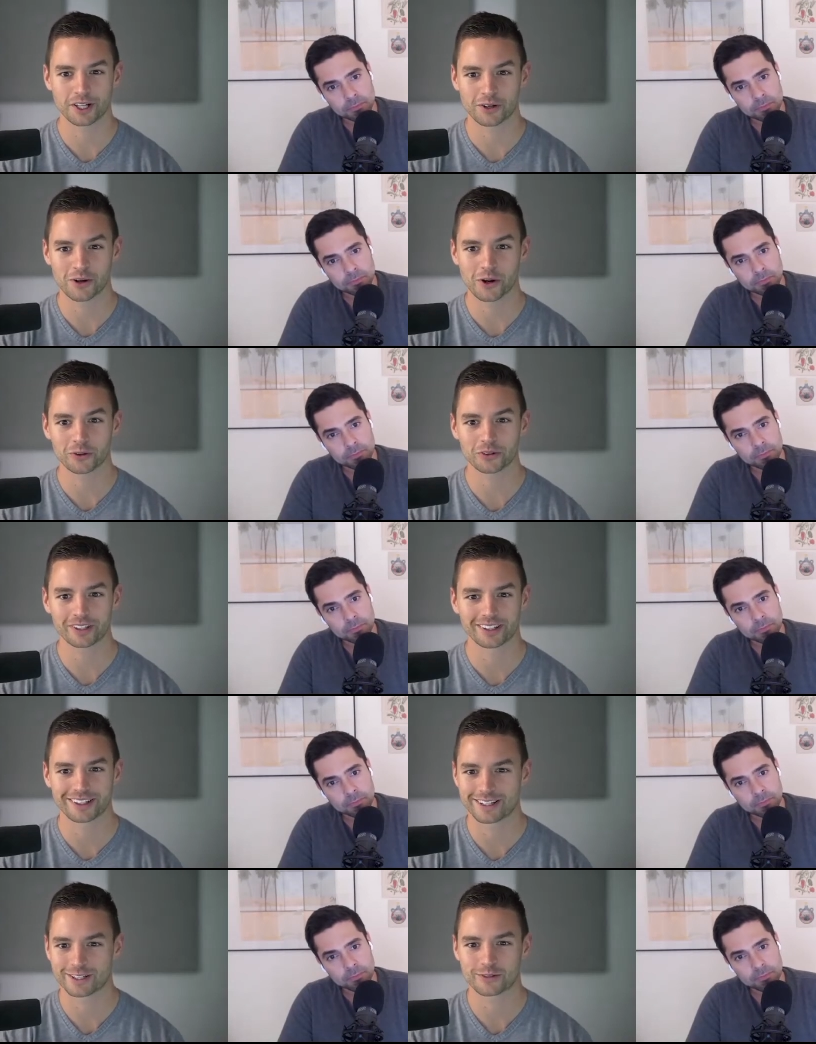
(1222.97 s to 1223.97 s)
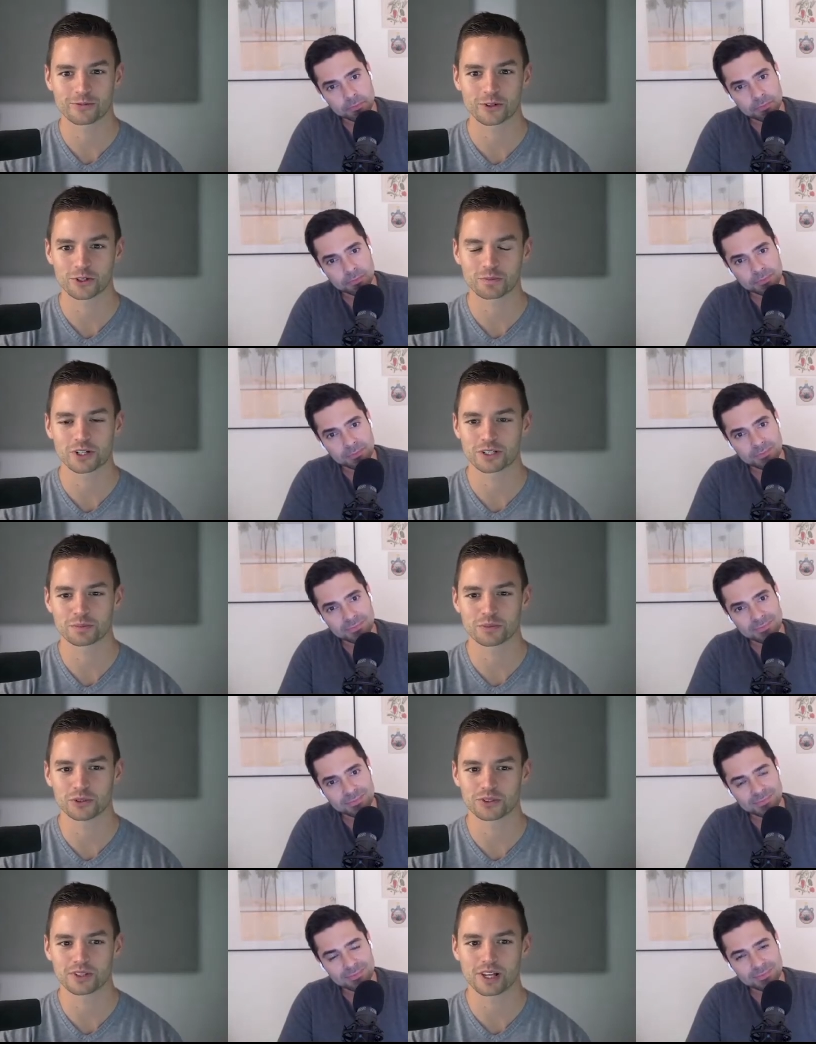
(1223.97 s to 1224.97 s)
Speaker 1: growth. It's first
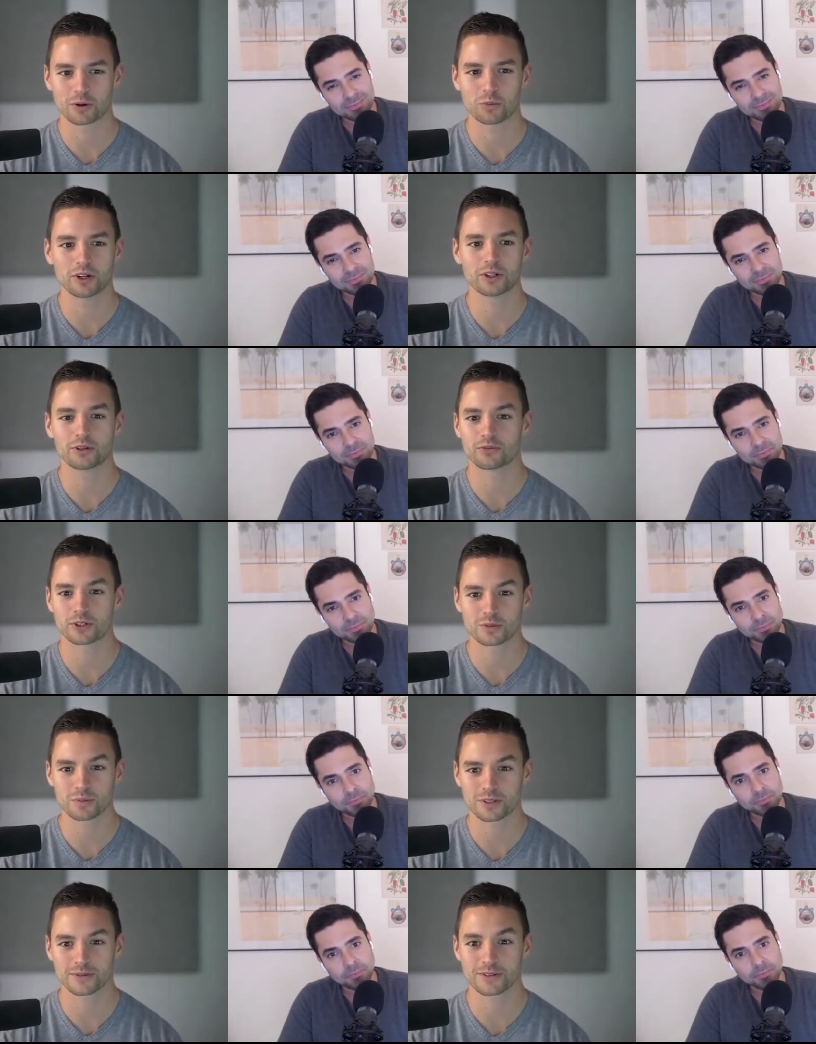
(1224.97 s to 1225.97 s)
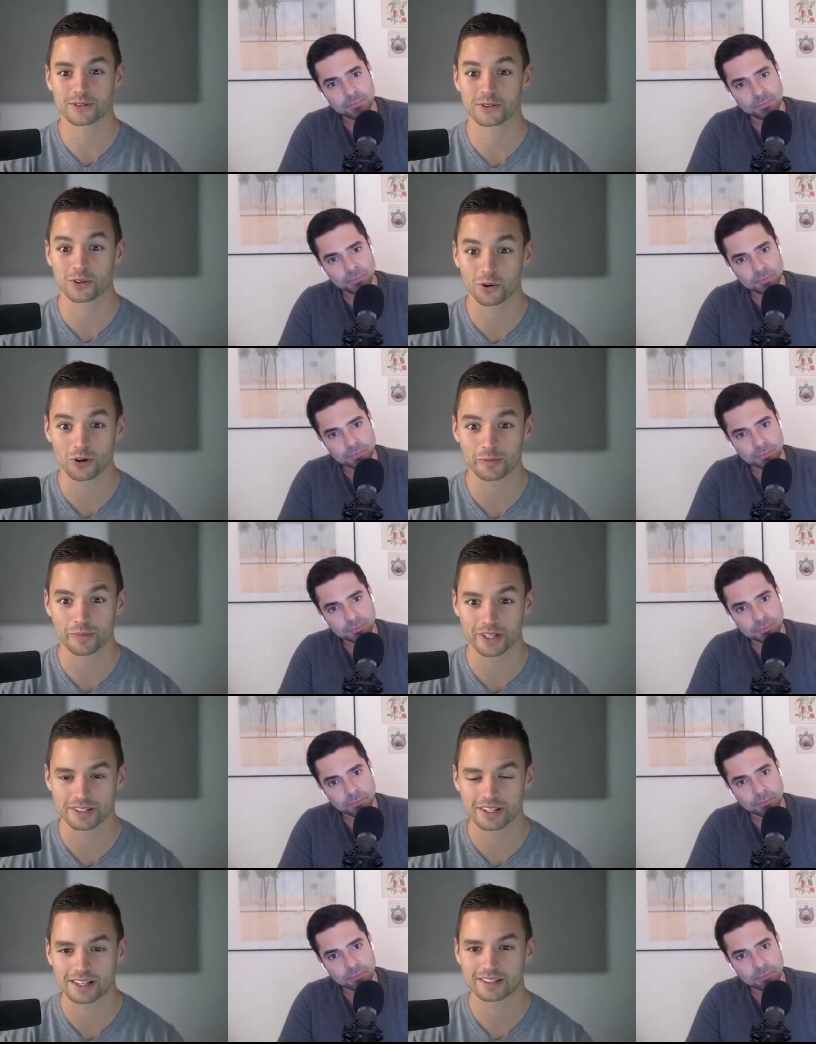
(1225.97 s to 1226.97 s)
principles. Like, what are the first principles of your
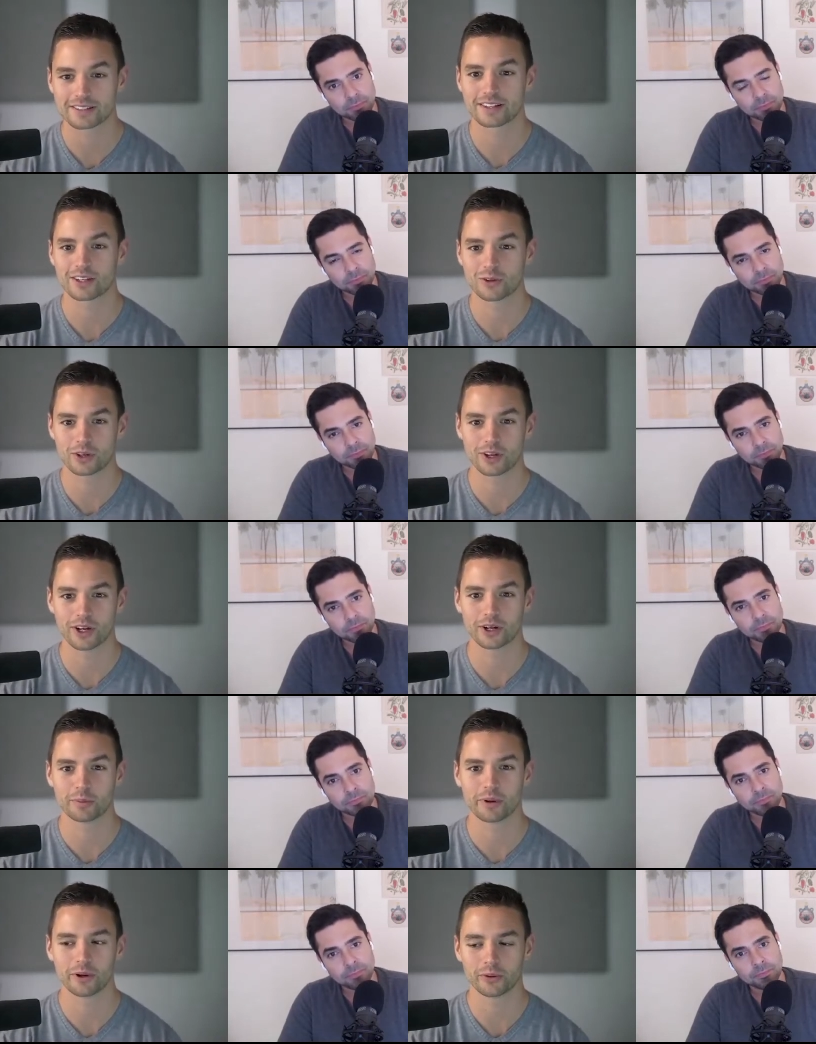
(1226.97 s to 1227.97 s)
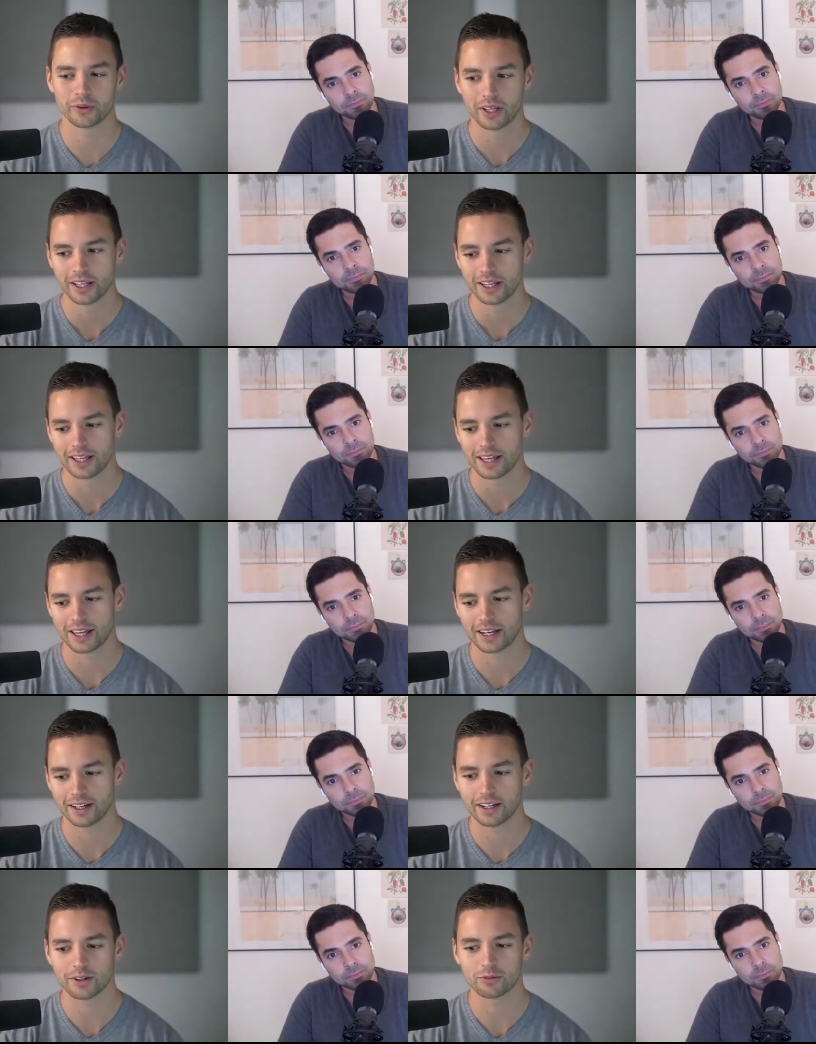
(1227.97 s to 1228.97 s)
business that you care about?
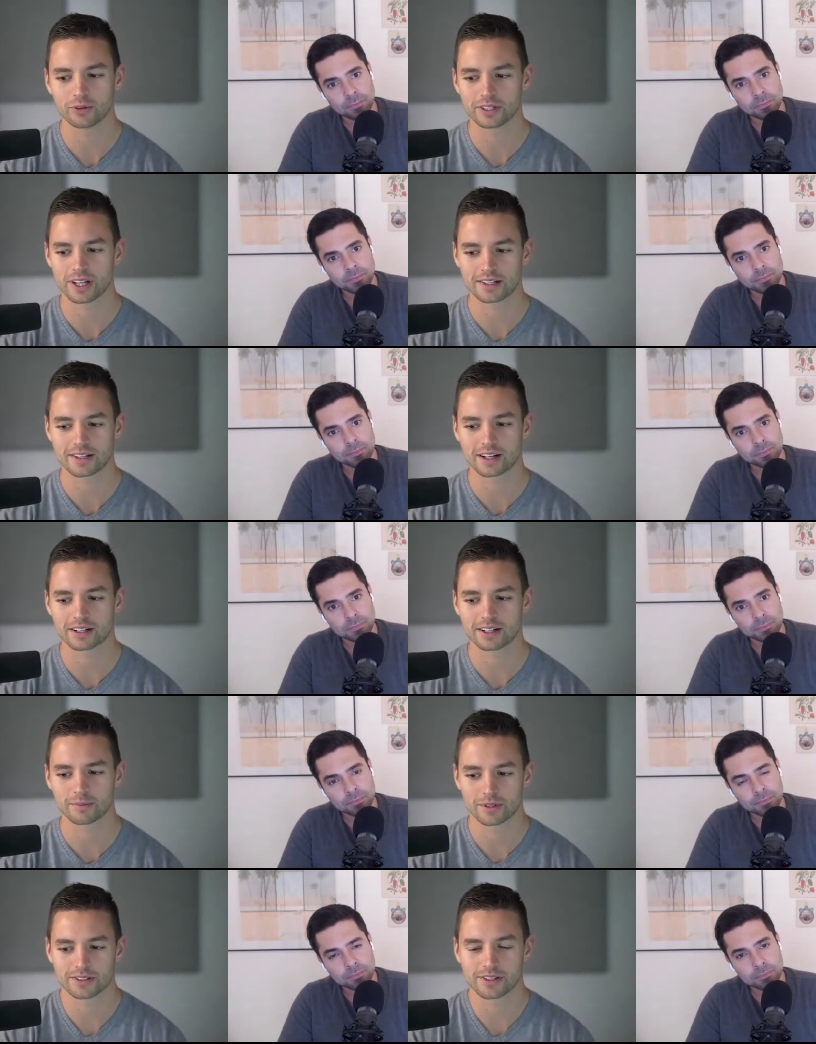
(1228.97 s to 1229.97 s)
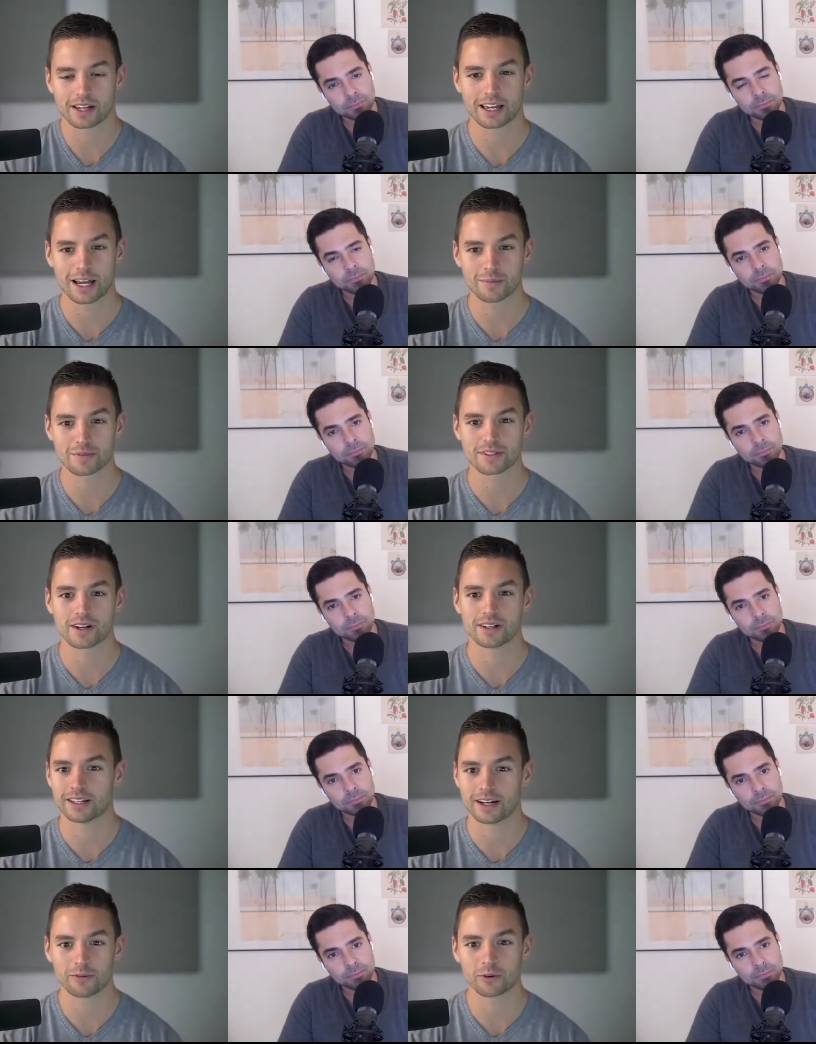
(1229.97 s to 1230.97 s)
And if we dissect companies like Amazon,
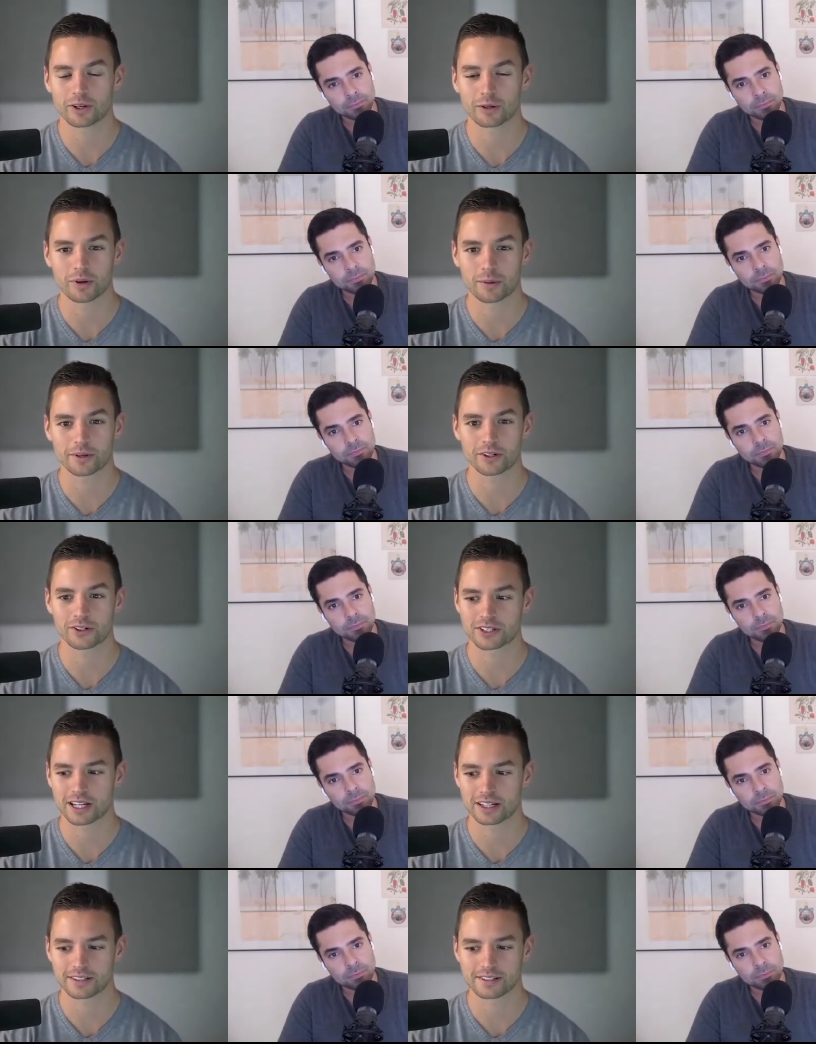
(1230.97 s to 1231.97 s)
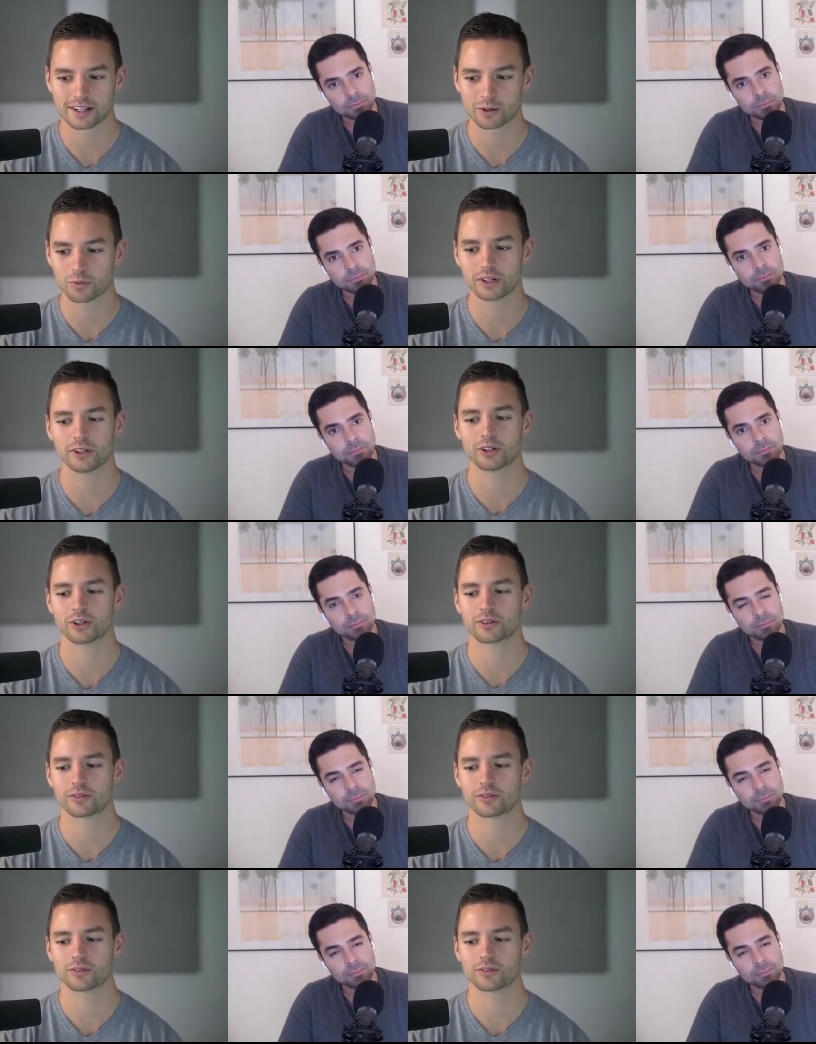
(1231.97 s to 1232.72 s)
that everyone can probably understand, it's like one of their